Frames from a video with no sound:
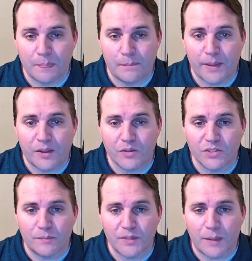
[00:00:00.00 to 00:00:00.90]
Michael
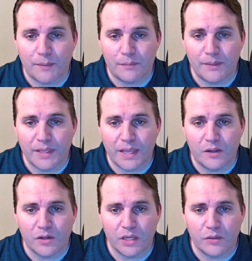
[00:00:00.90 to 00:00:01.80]
jumped up and began
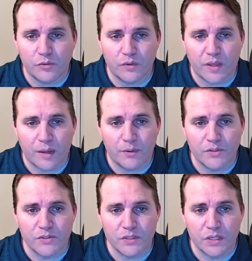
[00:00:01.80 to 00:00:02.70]
looking through the
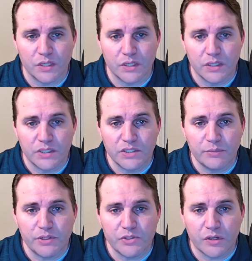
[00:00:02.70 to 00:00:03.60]
cupboards. She
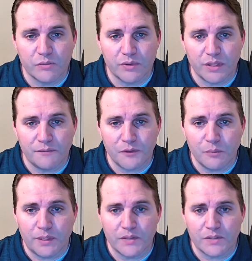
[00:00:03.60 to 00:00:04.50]
returned within a few
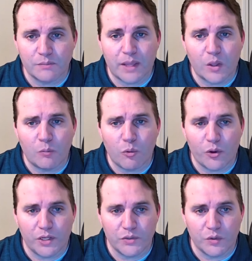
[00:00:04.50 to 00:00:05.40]
minutes, and Michael
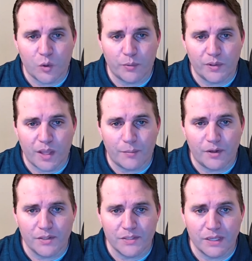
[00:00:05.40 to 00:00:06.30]
pointed to an open cupboard
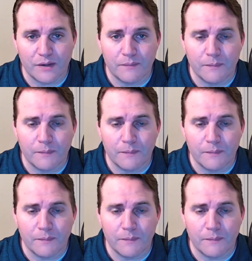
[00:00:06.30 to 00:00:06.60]
and said,